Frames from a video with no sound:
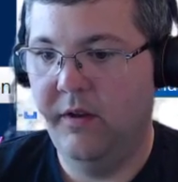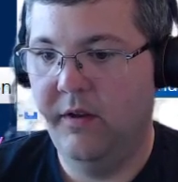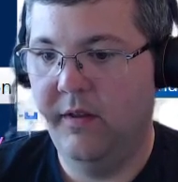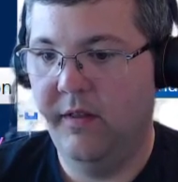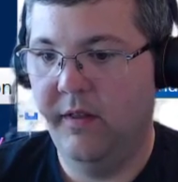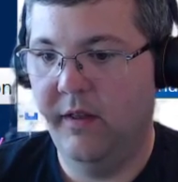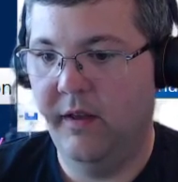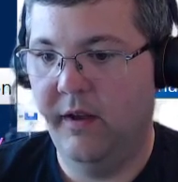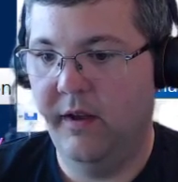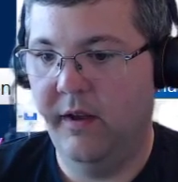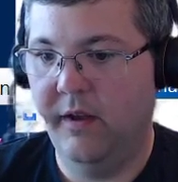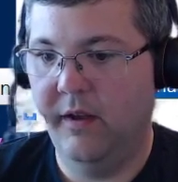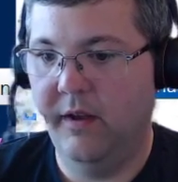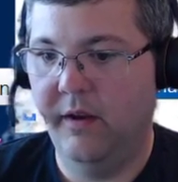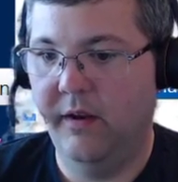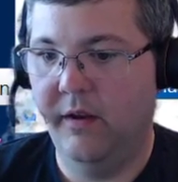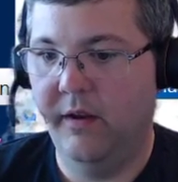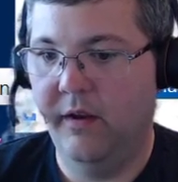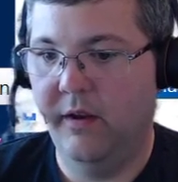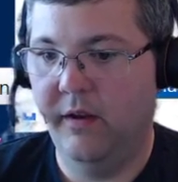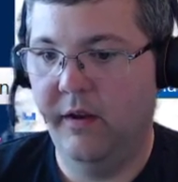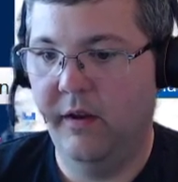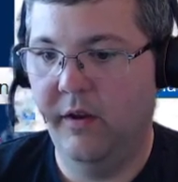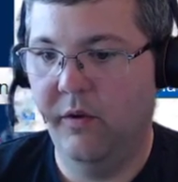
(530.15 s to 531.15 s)

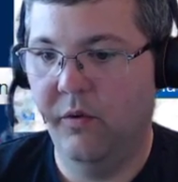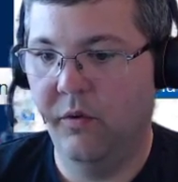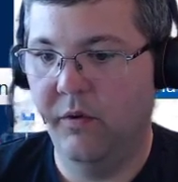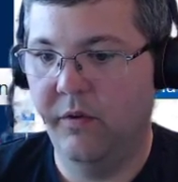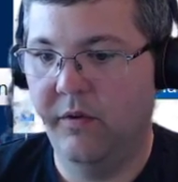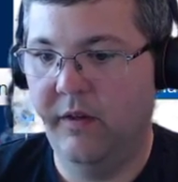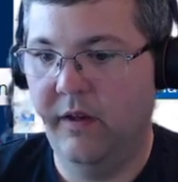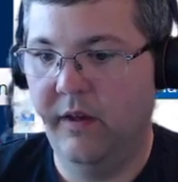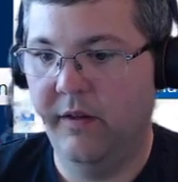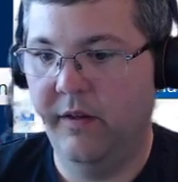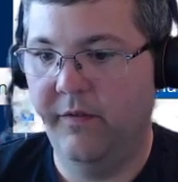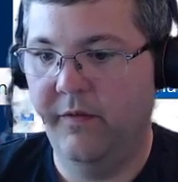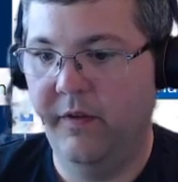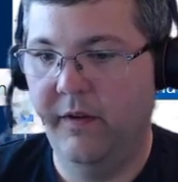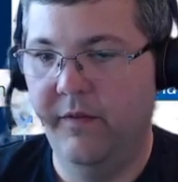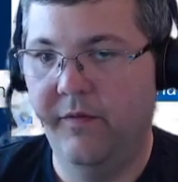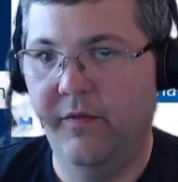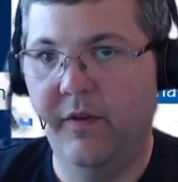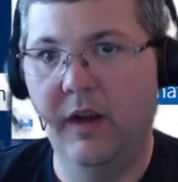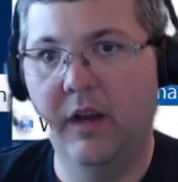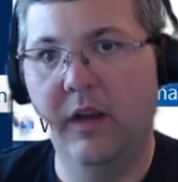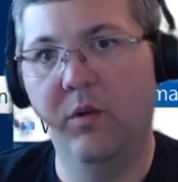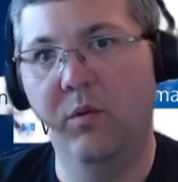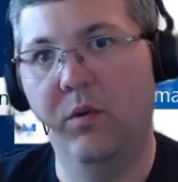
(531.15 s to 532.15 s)
then your CSV
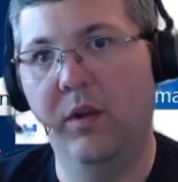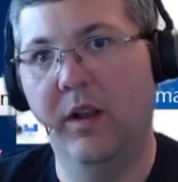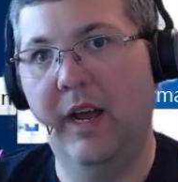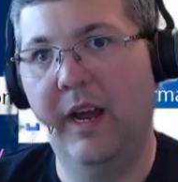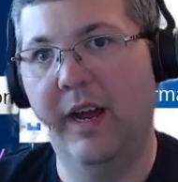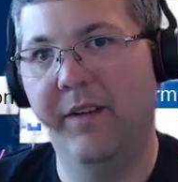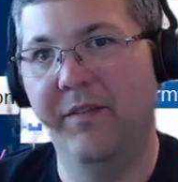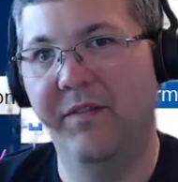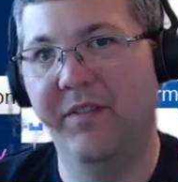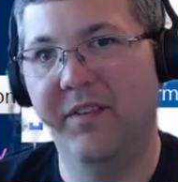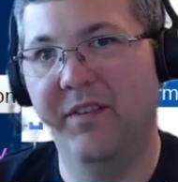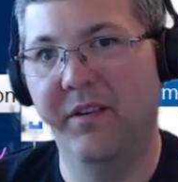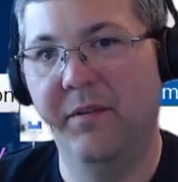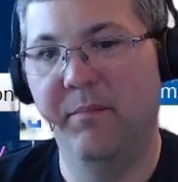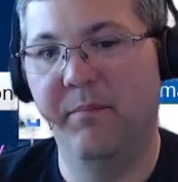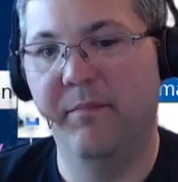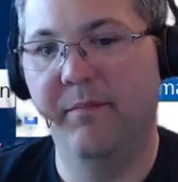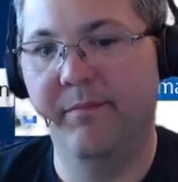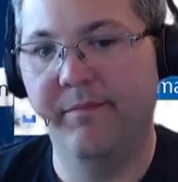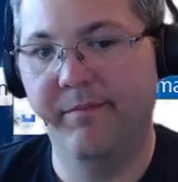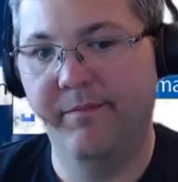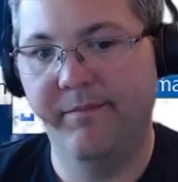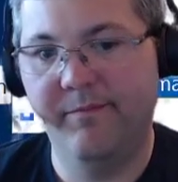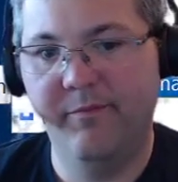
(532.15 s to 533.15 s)
file will have
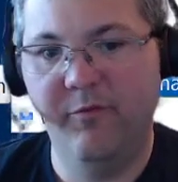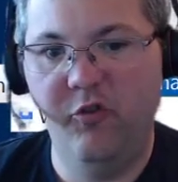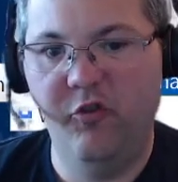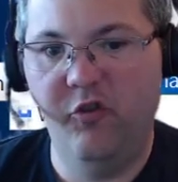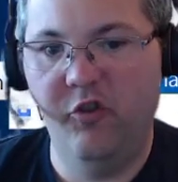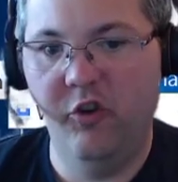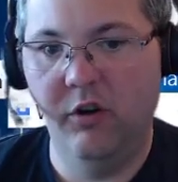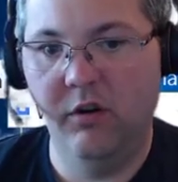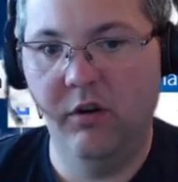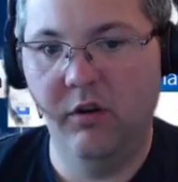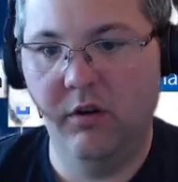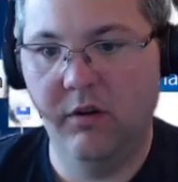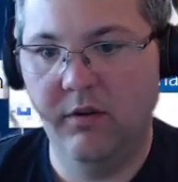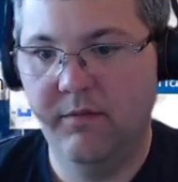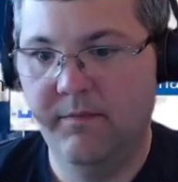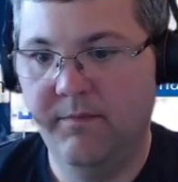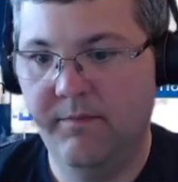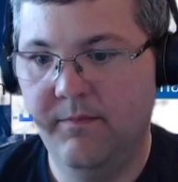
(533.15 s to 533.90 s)
some junk